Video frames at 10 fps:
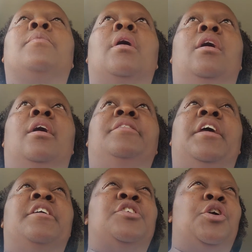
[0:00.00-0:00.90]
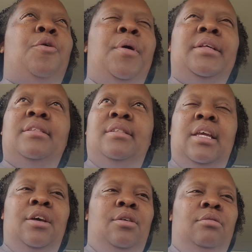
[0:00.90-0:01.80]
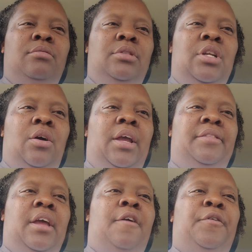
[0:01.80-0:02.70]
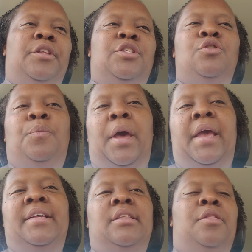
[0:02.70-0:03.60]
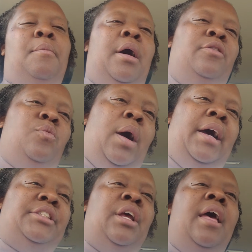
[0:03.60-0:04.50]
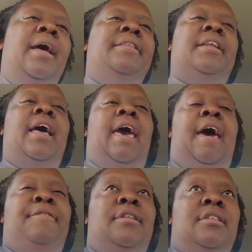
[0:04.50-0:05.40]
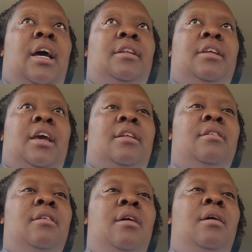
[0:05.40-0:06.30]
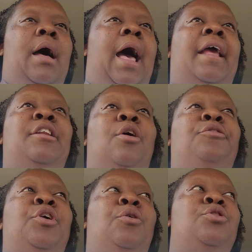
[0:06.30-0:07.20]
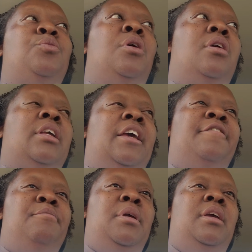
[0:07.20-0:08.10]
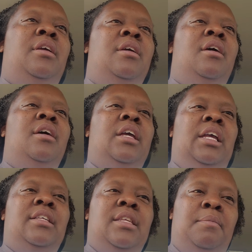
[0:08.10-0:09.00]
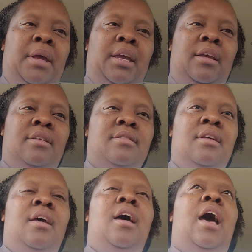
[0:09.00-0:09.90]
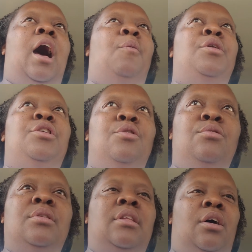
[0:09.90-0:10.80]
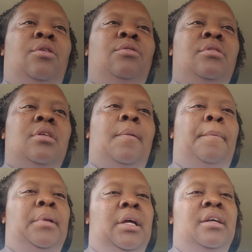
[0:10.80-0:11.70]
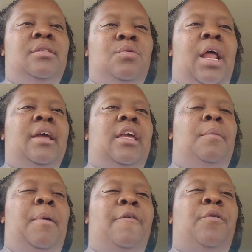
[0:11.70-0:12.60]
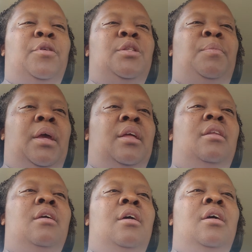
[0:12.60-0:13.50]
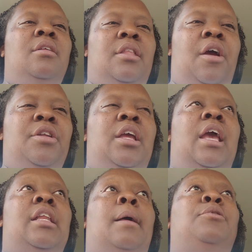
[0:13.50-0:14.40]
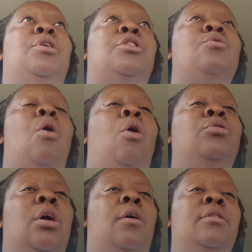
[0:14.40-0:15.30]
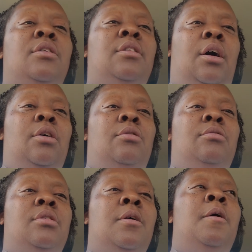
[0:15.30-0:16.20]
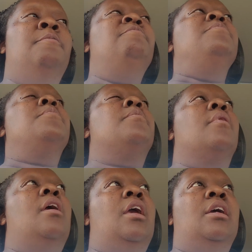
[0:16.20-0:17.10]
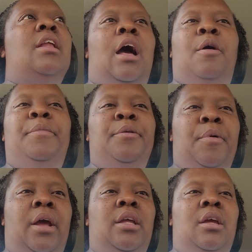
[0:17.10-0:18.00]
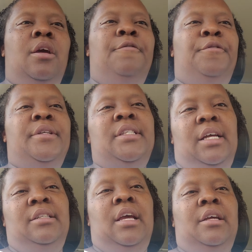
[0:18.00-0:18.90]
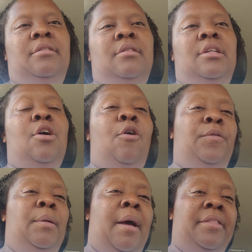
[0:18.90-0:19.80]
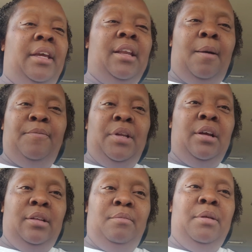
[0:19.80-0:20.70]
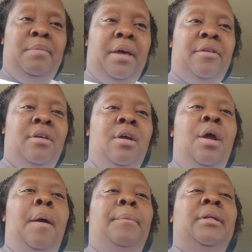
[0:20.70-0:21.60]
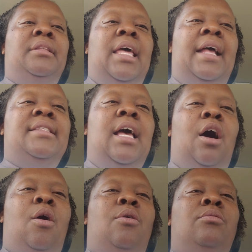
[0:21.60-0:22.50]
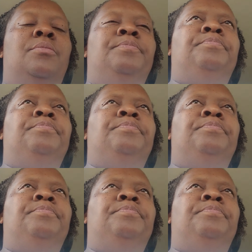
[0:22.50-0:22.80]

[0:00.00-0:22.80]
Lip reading: There's a Crest deal, in there for the toothpaste and the mouthwash that I haven't done yet. I know those will give me ECBs. I will use those plus what I get back from the spend 30, and I'm going to hold on to those, and I'll be ready for Sunday. And hopefully by then I'm feeling a little bit better. But that's how